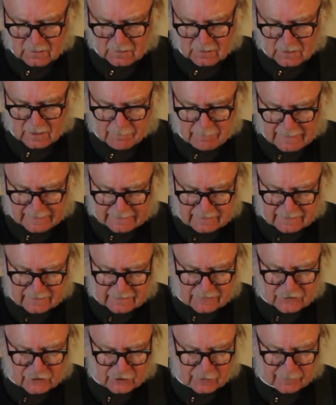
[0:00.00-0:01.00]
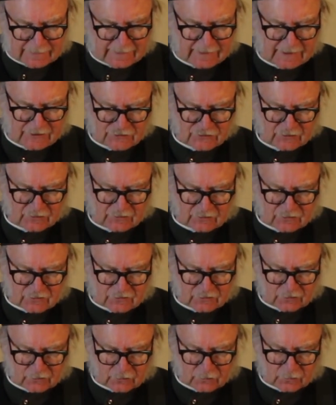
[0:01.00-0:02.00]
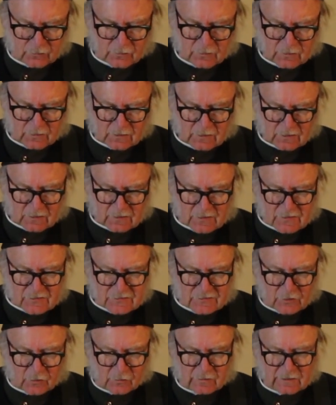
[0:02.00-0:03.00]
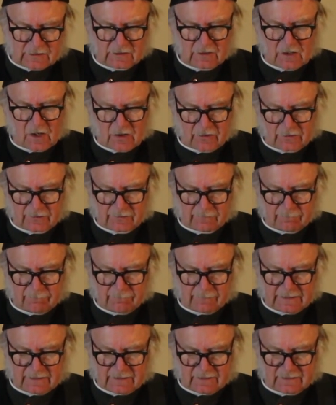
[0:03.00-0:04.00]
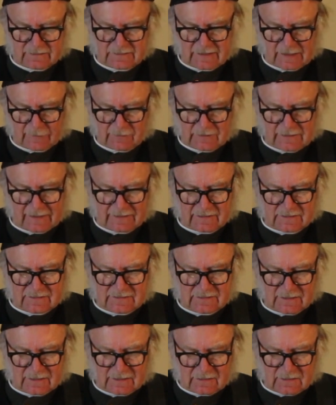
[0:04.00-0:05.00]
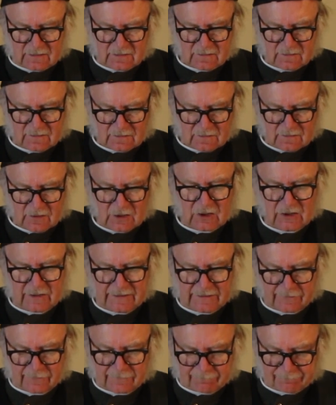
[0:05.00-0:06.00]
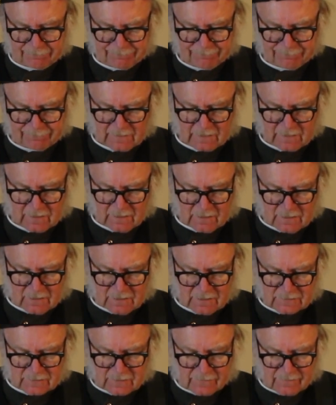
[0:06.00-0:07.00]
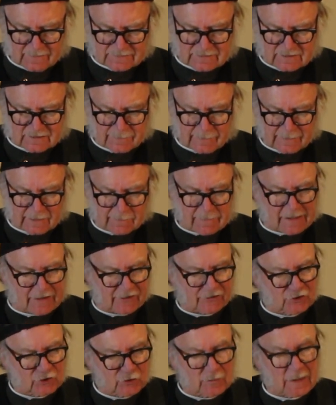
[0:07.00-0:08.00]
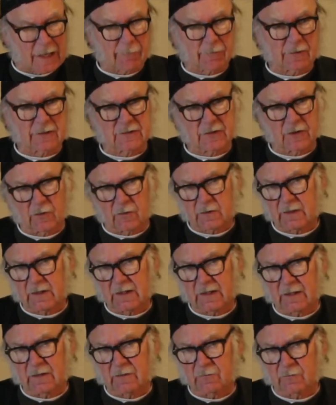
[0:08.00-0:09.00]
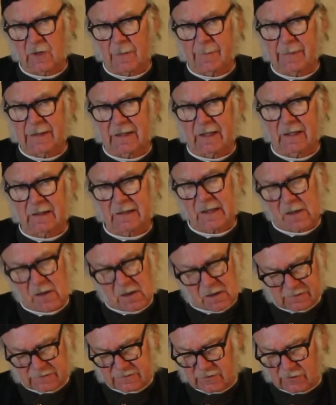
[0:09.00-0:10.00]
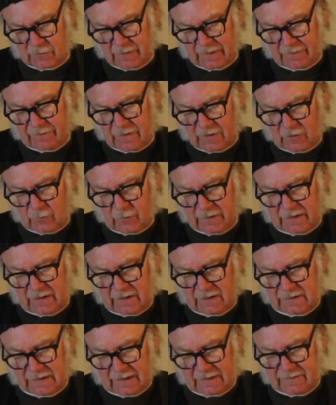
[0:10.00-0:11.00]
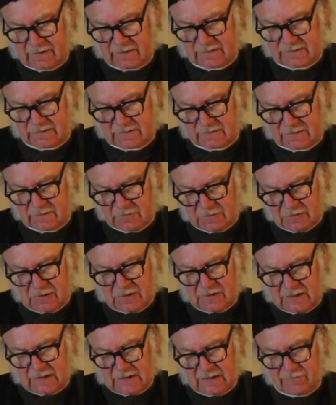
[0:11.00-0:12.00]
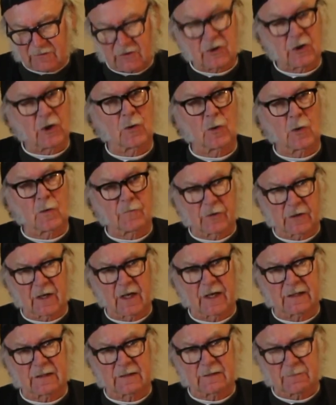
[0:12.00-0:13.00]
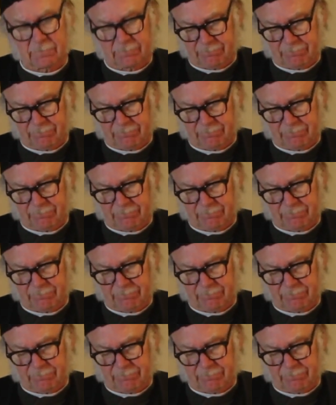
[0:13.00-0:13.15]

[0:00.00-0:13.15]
I'm making a determination to soak it longer because I would like to see it cleaner. So this has been about a 2-hour soak in rubbing alcohol, so I think we're going to let this even go overnight.